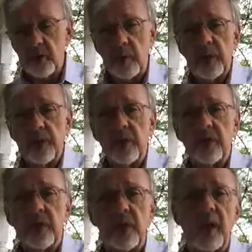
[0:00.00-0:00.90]

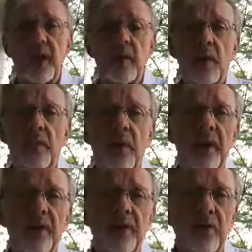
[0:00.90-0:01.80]
blessings in the heavenly
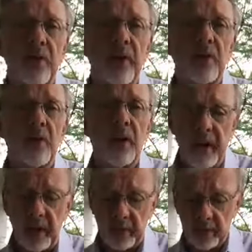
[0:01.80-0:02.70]
places are in
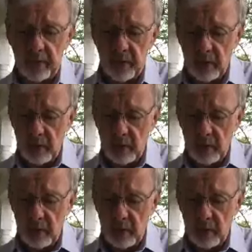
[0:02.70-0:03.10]
Christ.